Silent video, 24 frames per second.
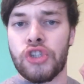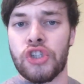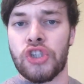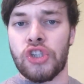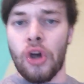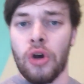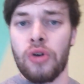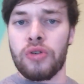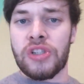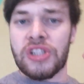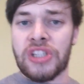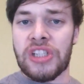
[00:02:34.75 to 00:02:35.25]

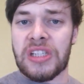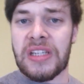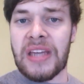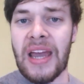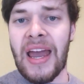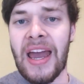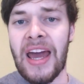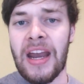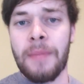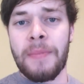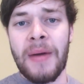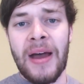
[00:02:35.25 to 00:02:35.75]

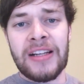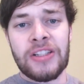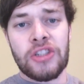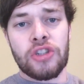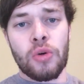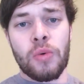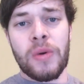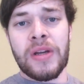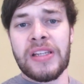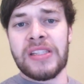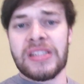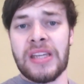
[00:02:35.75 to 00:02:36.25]
scared about
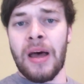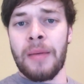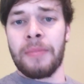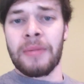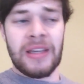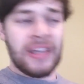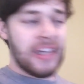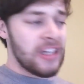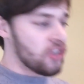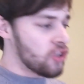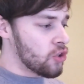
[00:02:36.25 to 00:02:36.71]
doing something,